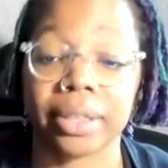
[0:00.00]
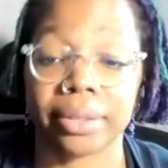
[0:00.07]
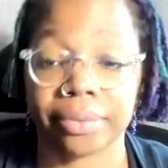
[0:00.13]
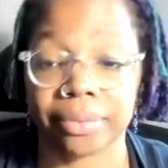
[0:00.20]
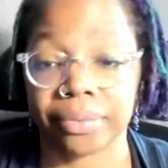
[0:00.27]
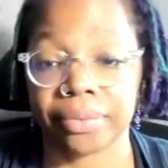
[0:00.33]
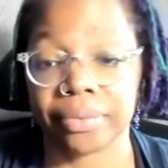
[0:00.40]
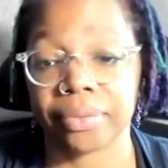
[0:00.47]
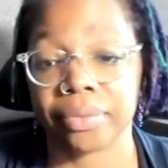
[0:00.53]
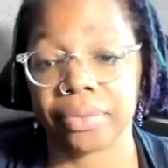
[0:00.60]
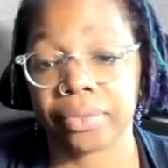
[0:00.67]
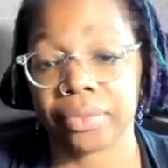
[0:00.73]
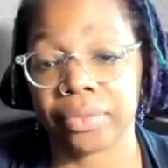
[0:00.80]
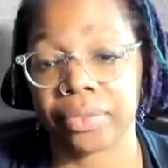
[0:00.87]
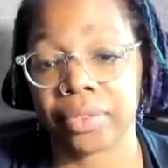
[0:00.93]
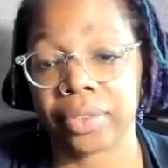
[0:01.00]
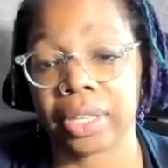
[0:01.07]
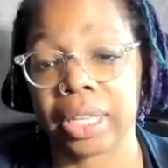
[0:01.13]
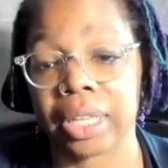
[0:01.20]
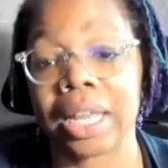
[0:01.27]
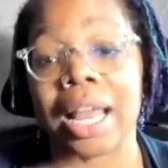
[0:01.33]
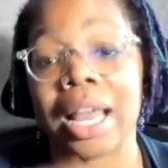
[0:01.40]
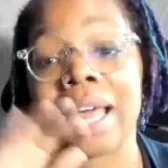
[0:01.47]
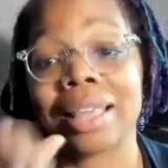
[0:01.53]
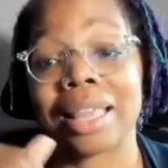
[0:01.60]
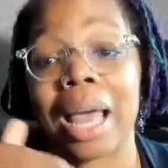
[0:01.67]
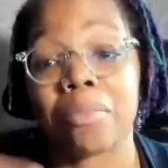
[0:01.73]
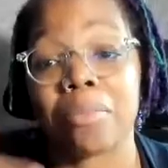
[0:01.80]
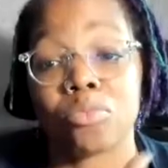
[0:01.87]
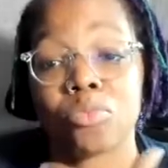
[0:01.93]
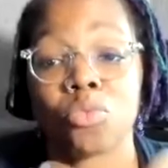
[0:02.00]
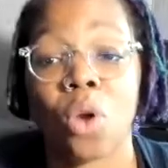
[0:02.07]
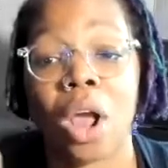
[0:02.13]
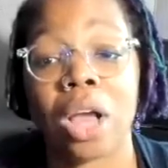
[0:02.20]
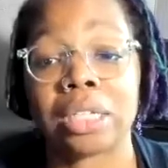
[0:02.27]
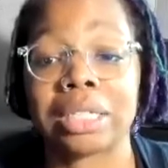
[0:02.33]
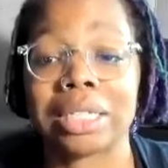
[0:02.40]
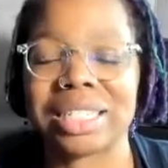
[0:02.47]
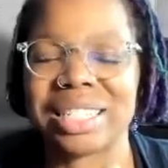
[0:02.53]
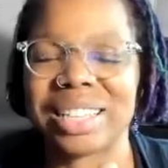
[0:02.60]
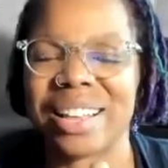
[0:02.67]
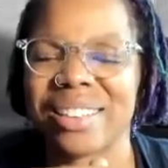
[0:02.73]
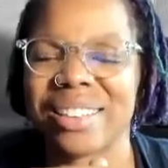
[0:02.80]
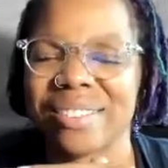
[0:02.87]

That process is fundamental to our well-being,